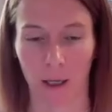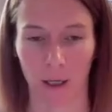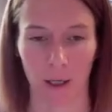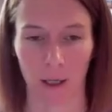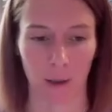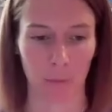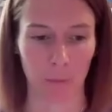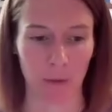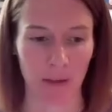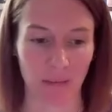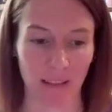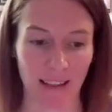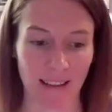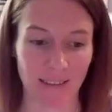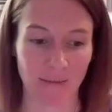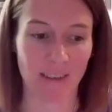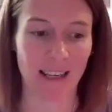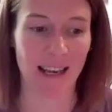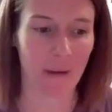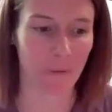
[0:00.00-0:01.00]
If
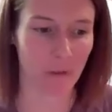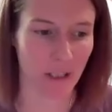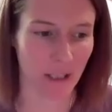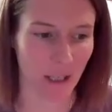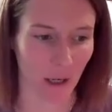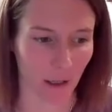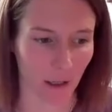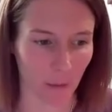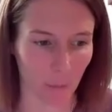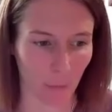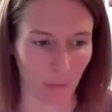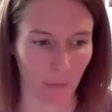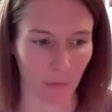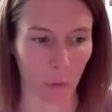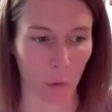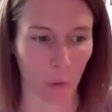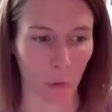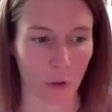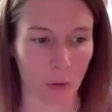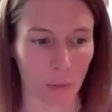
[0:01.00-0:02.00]
they've never done it
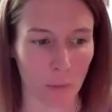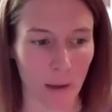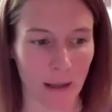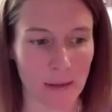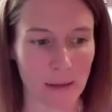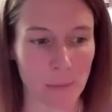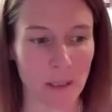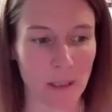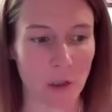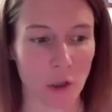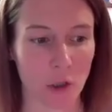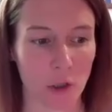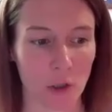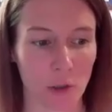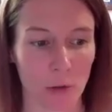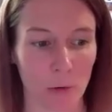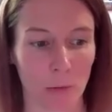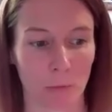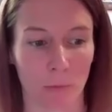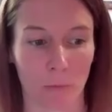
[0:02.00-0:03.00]
before, you maybe
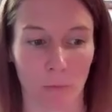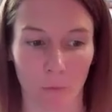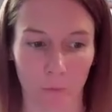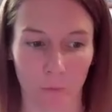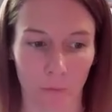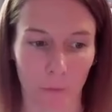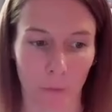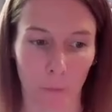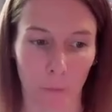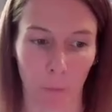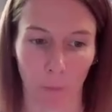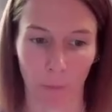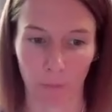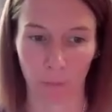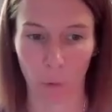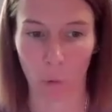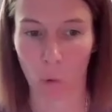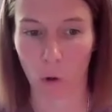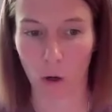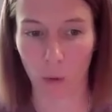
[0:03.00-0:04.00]
do
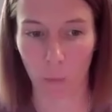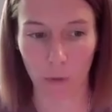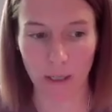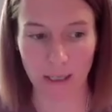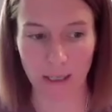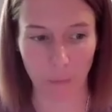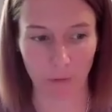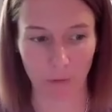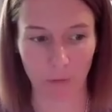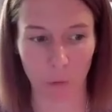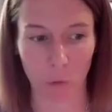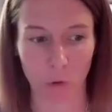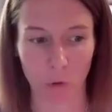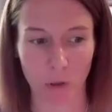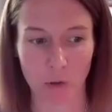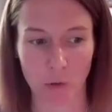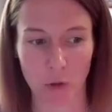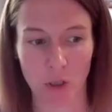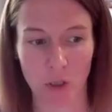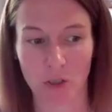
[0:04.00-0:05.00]
a week before,
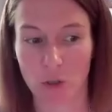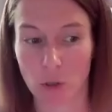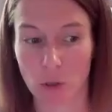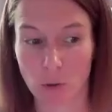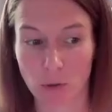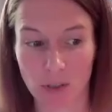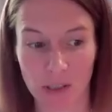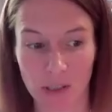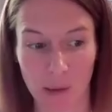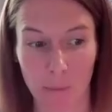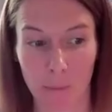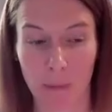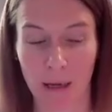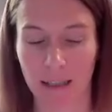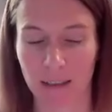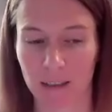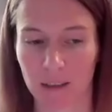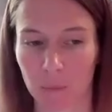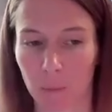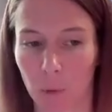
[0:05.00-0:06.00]
you just do
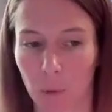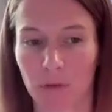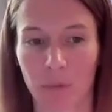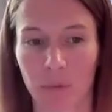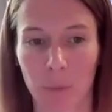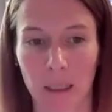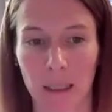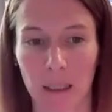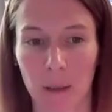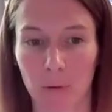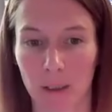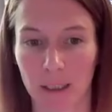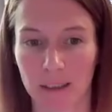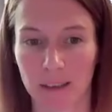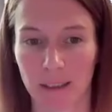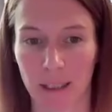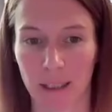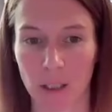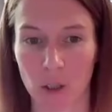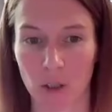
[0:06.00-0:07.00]
submaximal
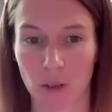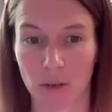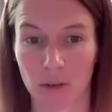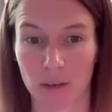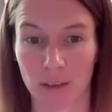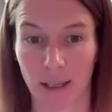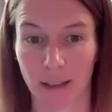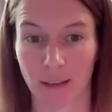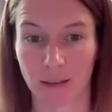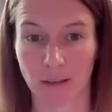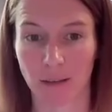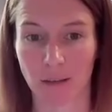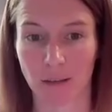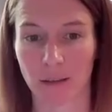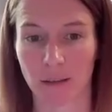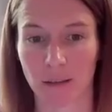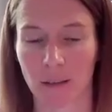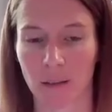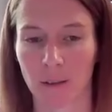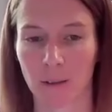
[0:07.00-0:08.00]
familiarization
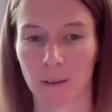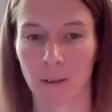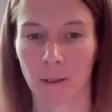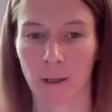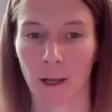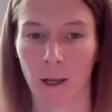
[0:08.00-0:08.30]
tests.